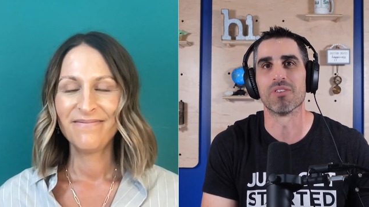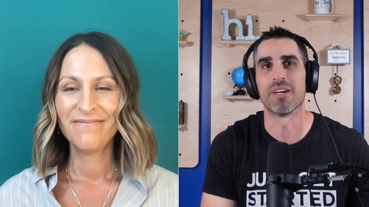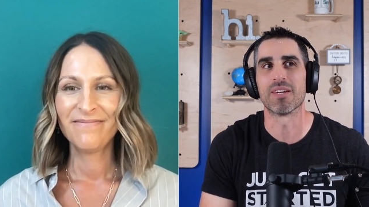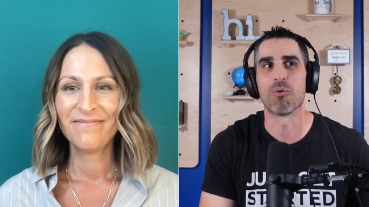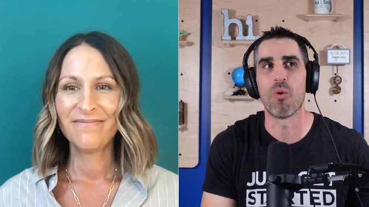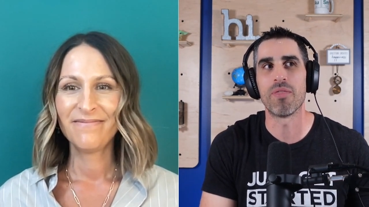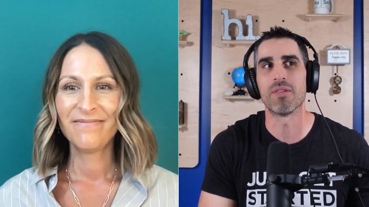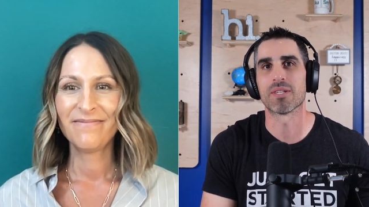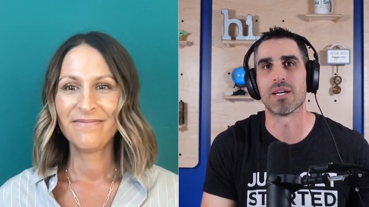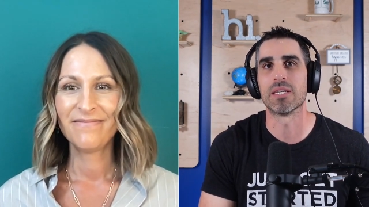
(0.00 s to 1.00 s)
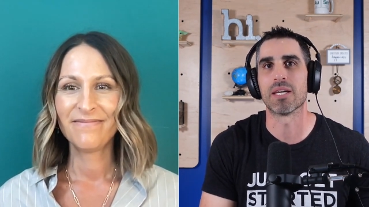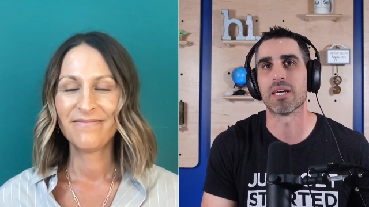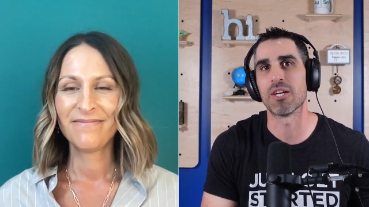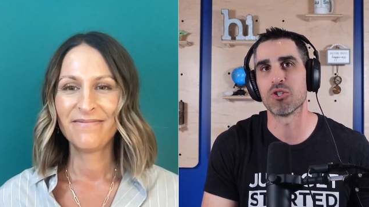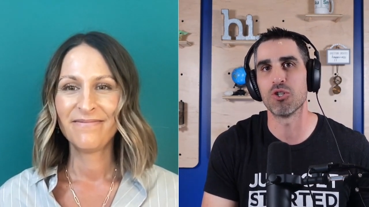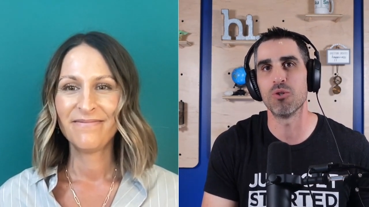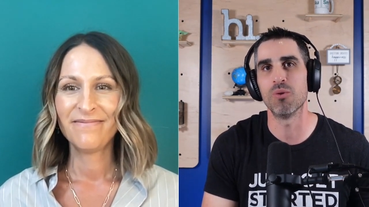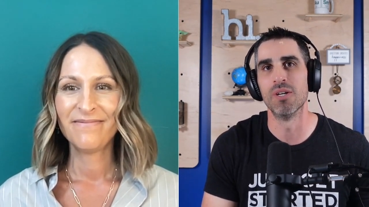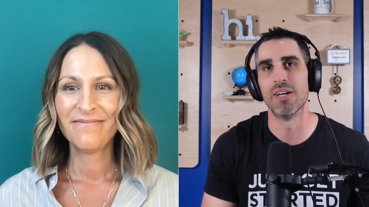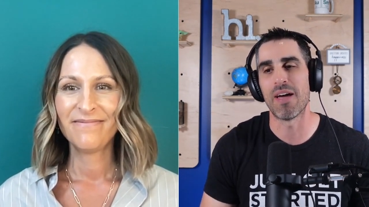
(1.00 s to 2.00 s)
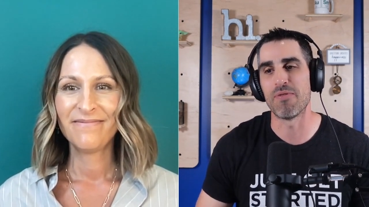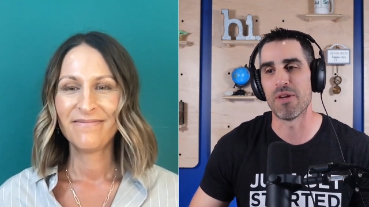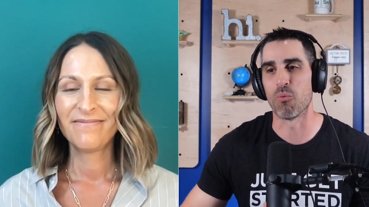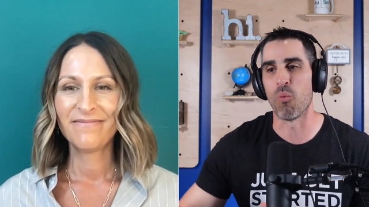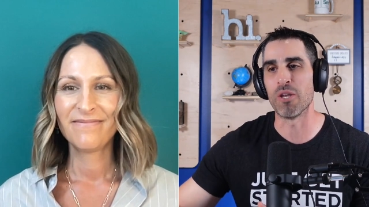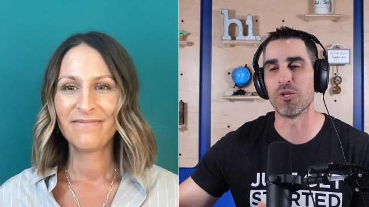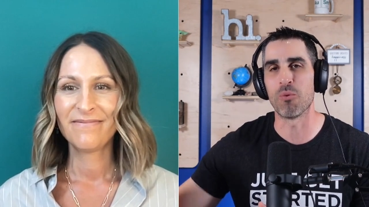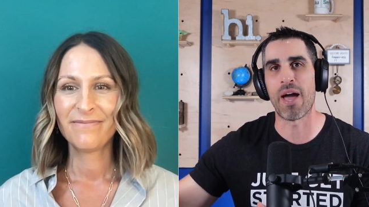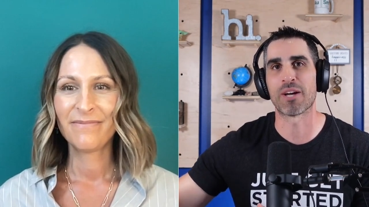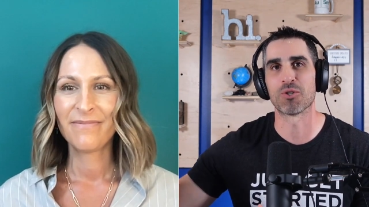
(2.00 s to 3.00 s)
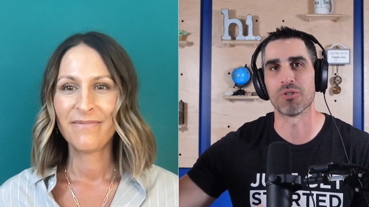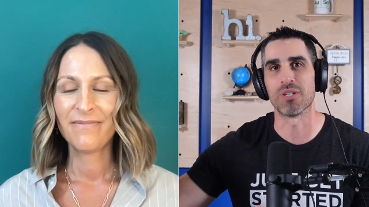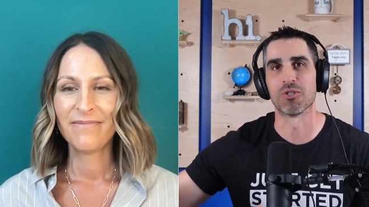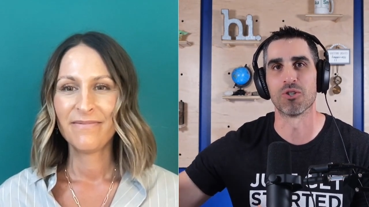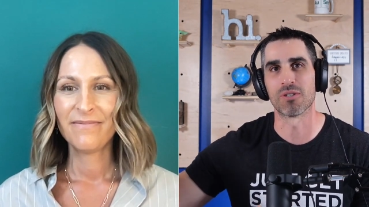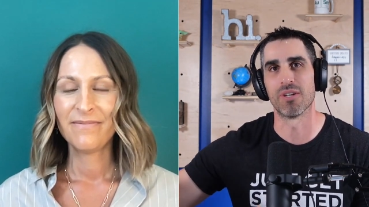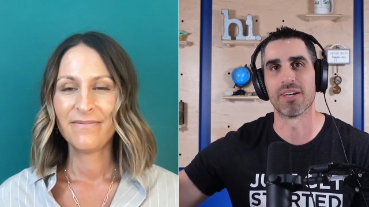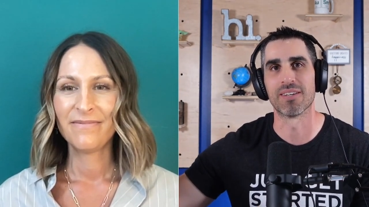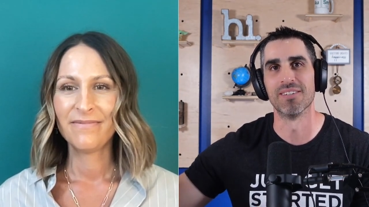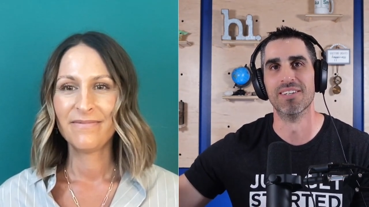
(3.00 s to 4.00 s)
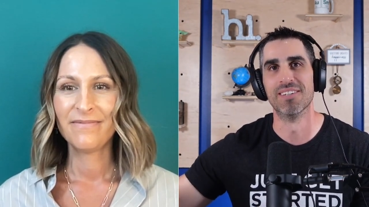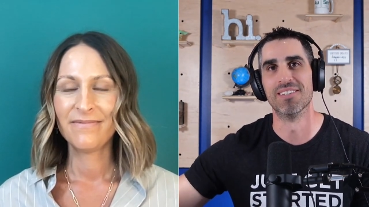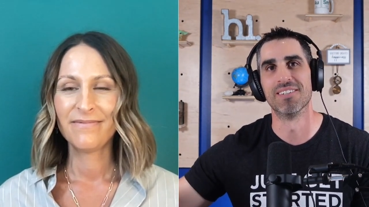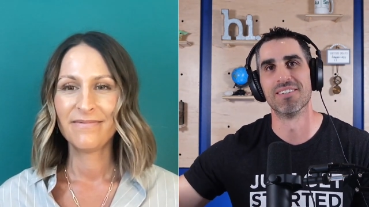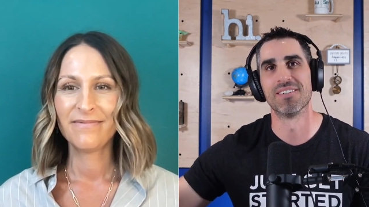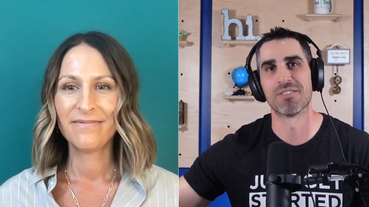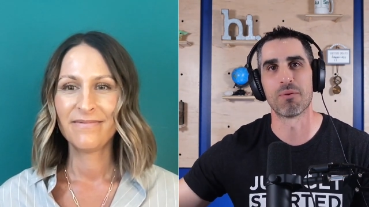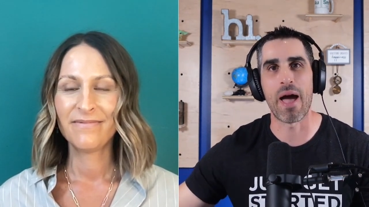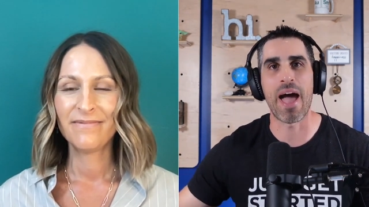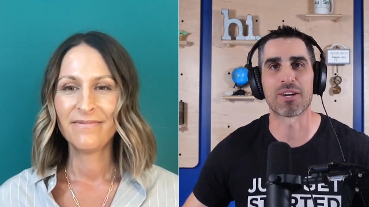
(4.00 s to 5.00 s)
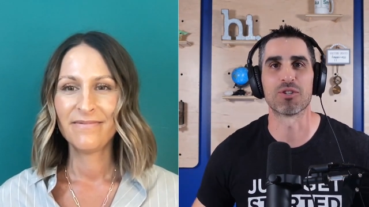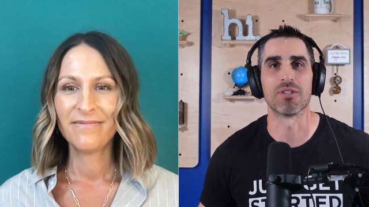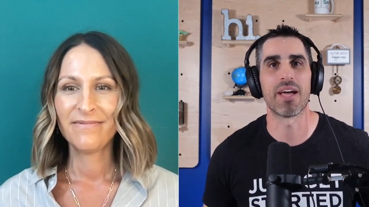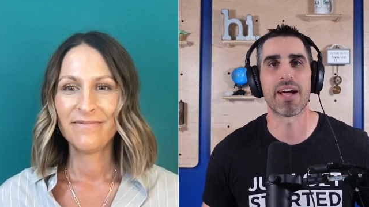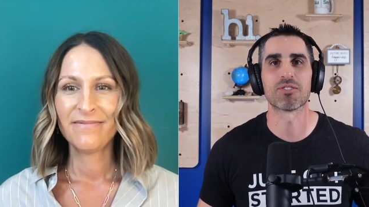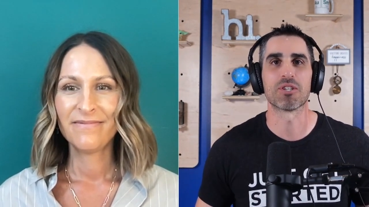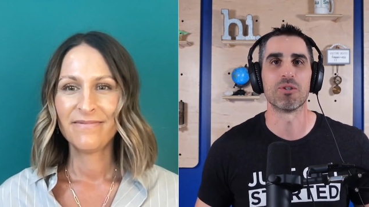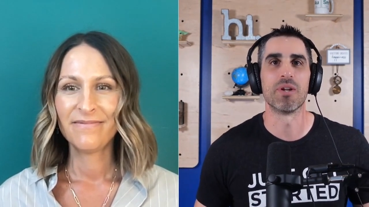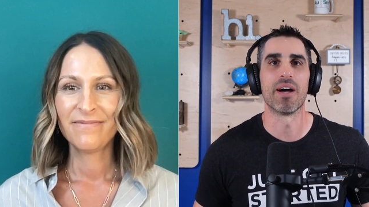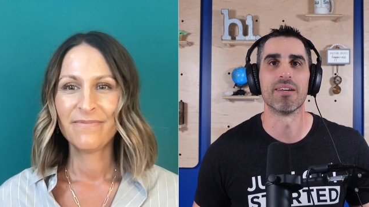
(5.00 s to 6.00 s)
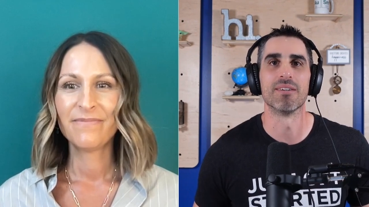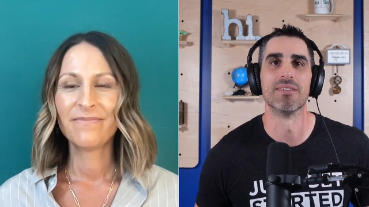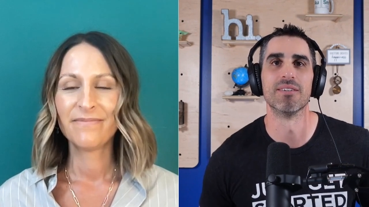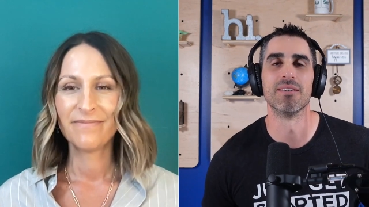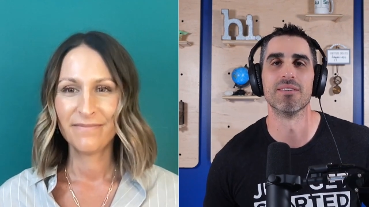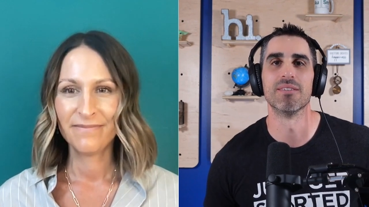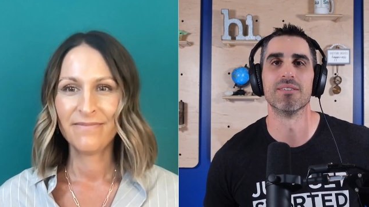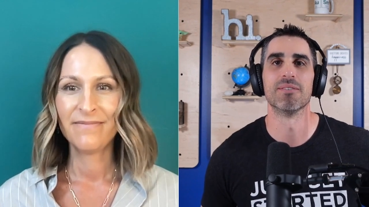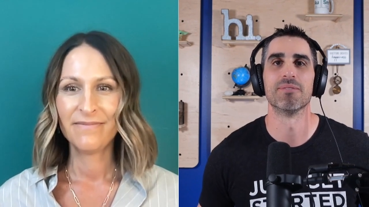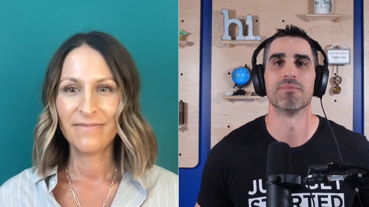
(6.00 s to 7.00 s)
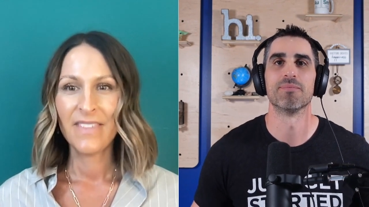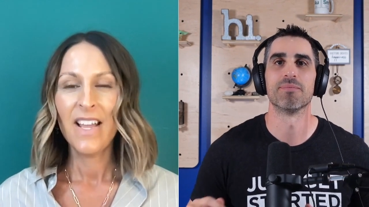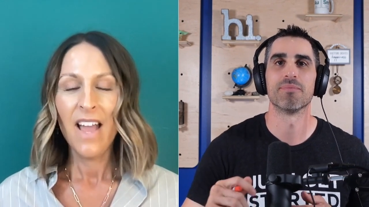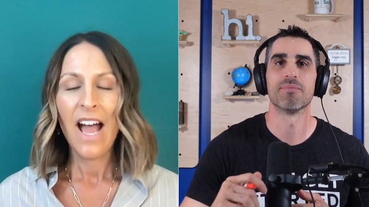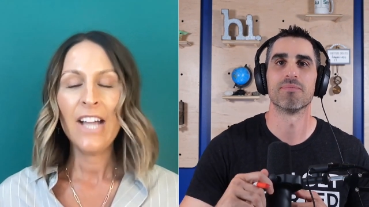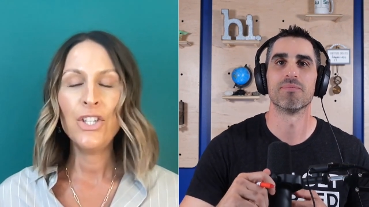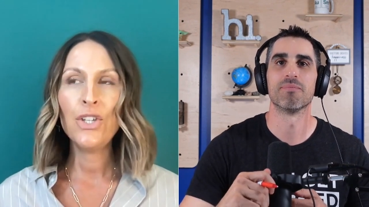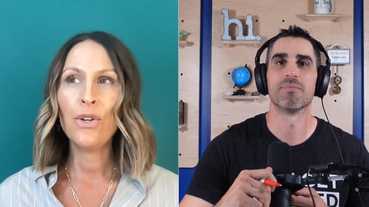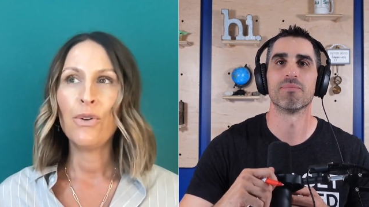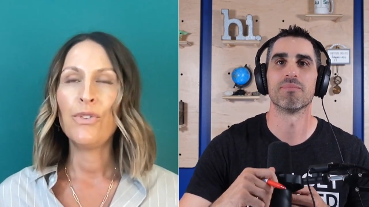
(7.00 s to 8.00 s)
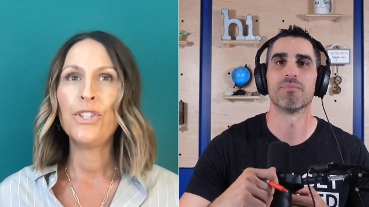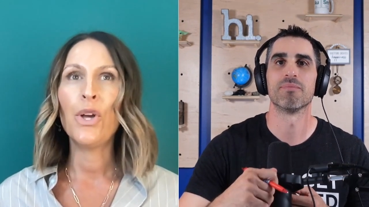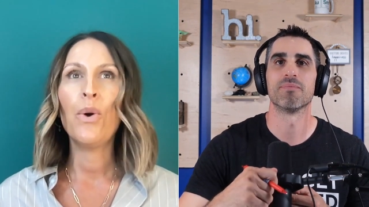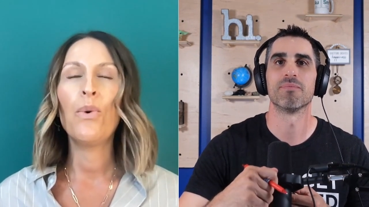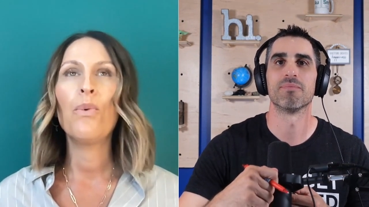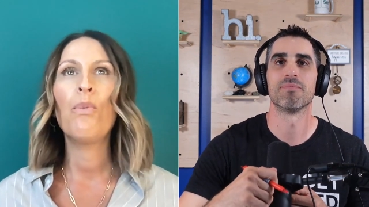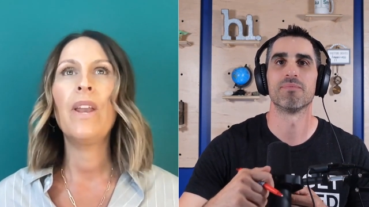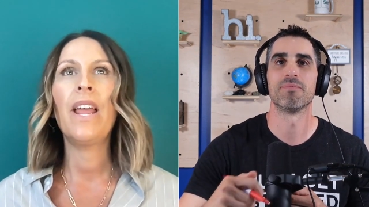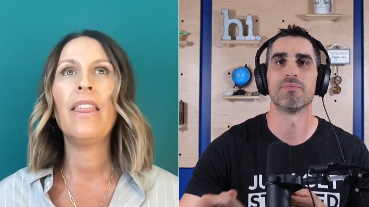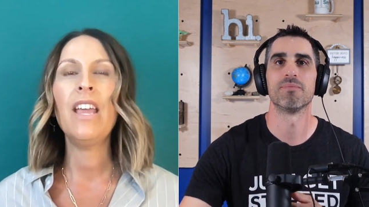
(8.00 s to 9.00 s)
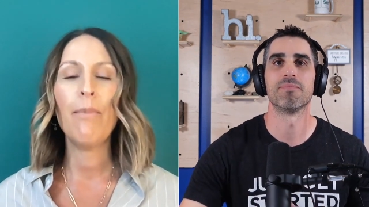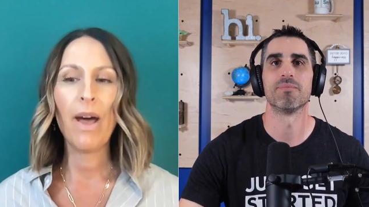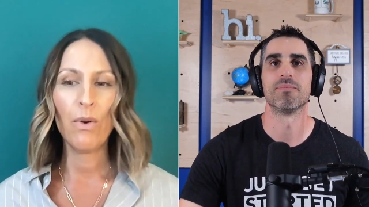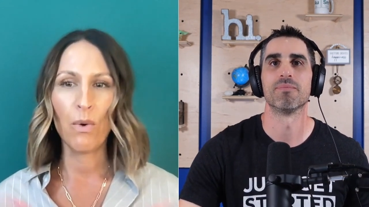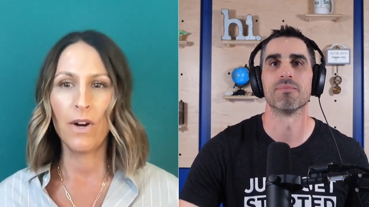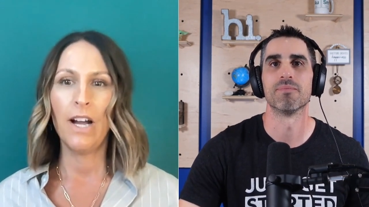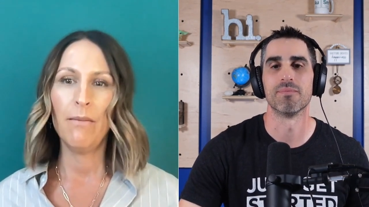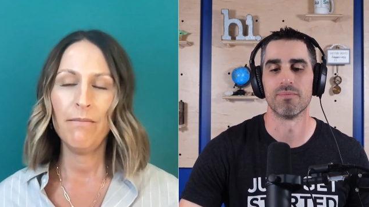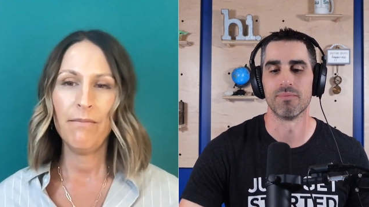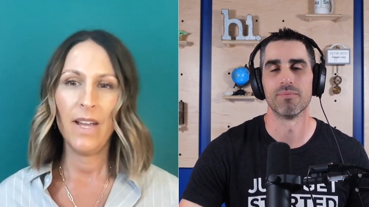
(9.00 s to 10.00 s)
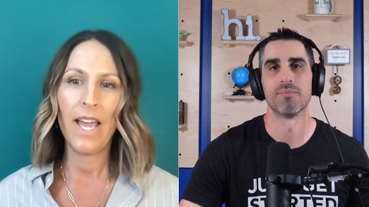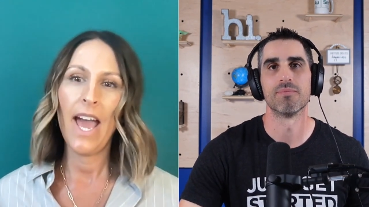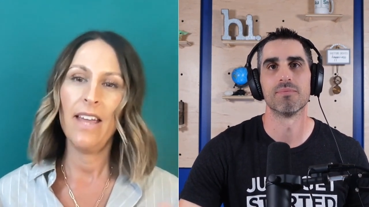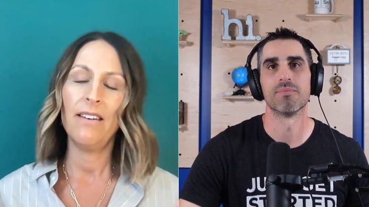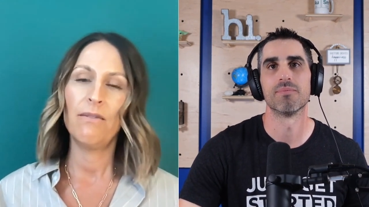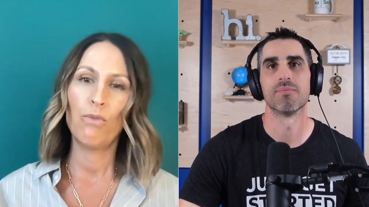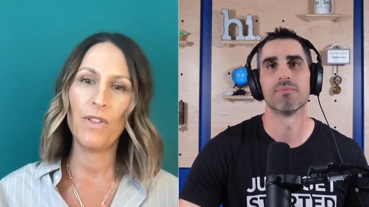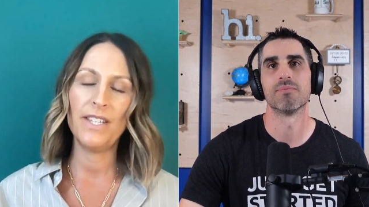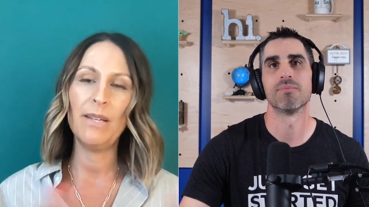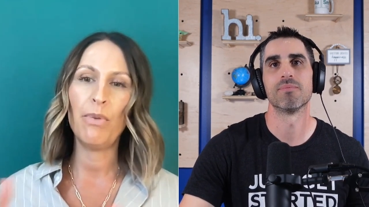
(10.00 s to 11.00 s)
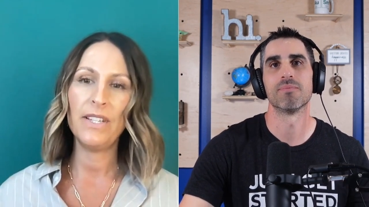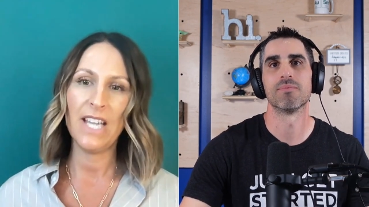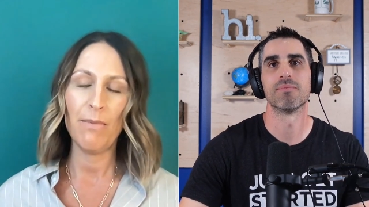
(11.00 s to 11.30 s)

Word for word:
Speaker 1: like when this idea hit you, and then when you actually took like some action to execute on
Speaker 2: it? I do. So, when I think about Orum, again, we're the simplest